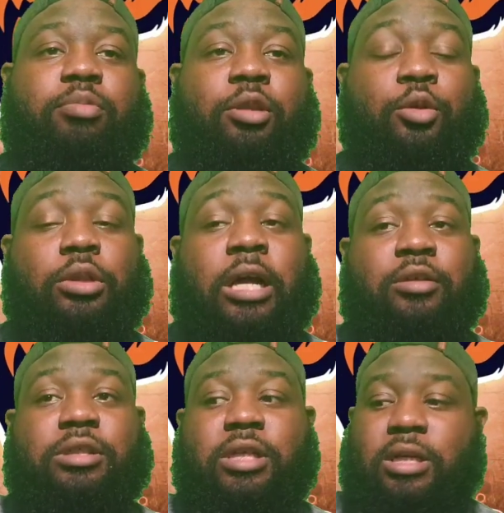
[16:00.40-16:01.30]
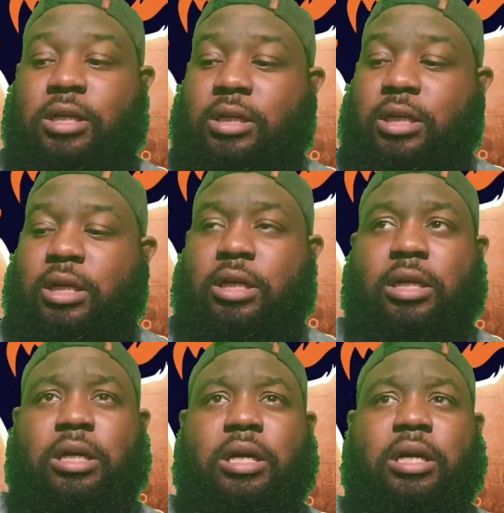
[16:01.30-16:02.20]
lost
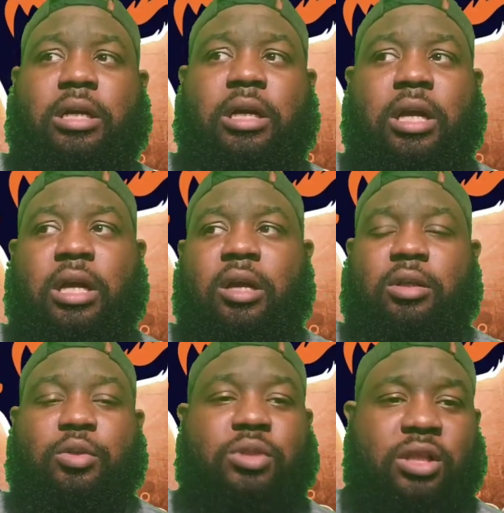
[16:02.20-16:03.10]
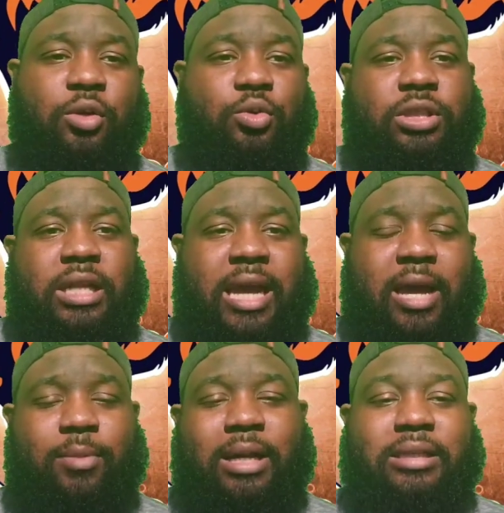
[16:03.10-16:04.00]
to, used to lose to the
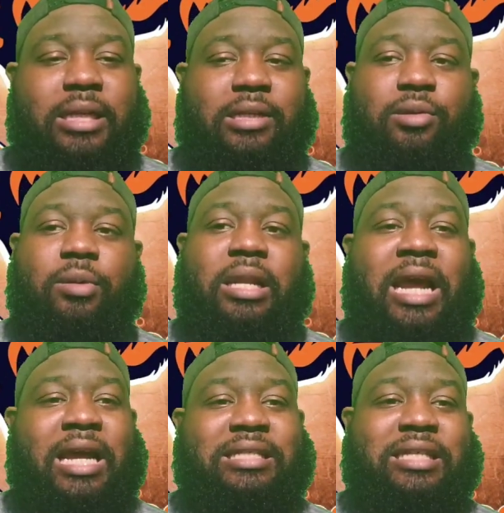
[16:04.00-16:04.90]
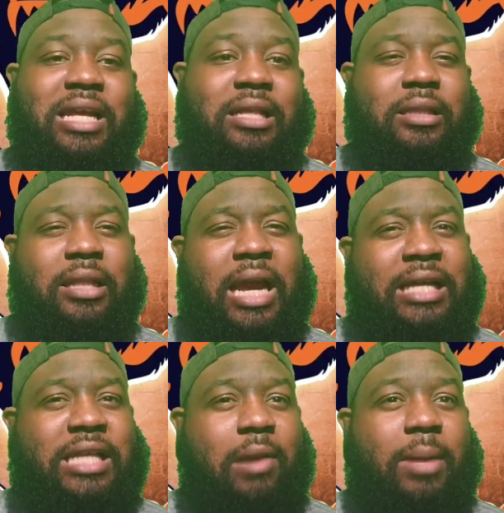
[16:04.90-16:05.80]
Cowboys. I said, shoot, the
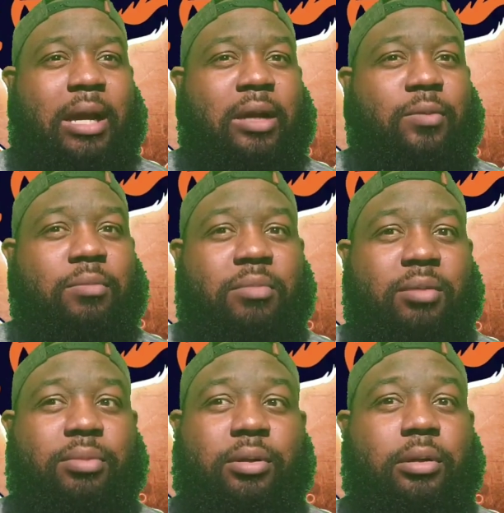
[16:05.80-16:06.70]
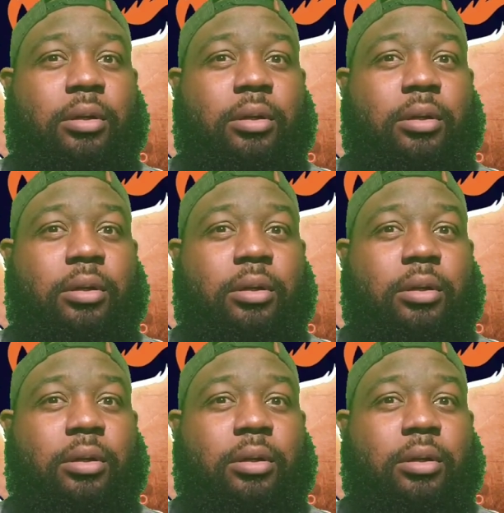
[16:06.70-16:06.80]
last time I remember.